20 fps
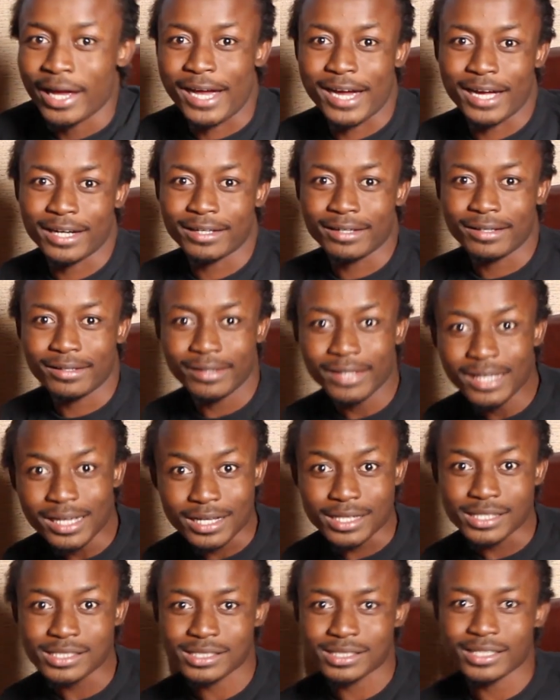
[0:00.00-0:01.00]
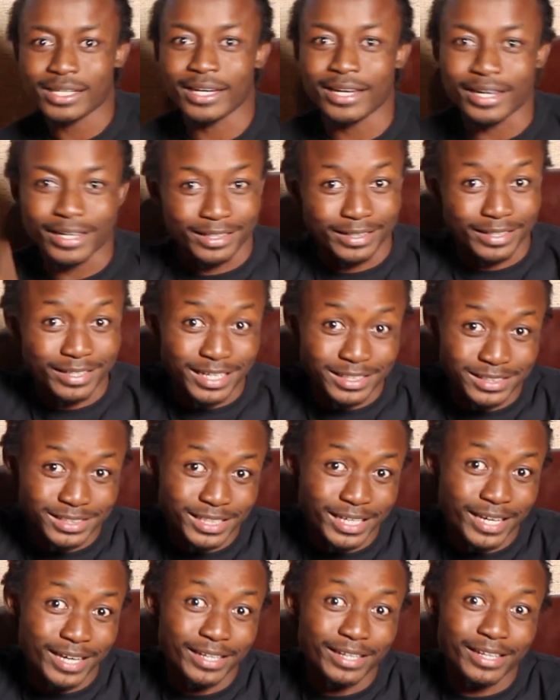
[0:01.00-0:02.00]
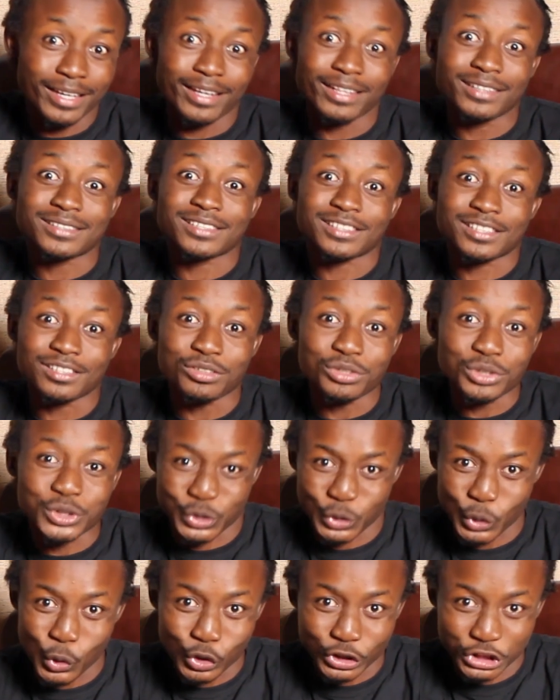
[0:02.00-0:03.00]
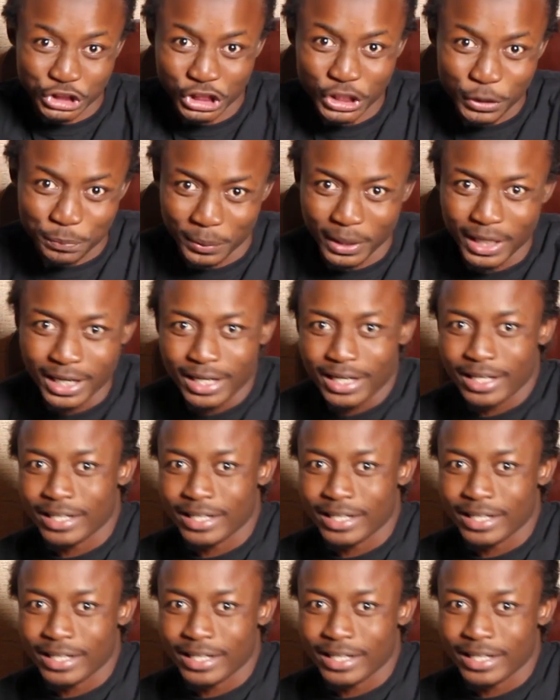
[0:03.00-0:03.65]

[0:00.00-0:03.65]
and this they are saying is still so cheap.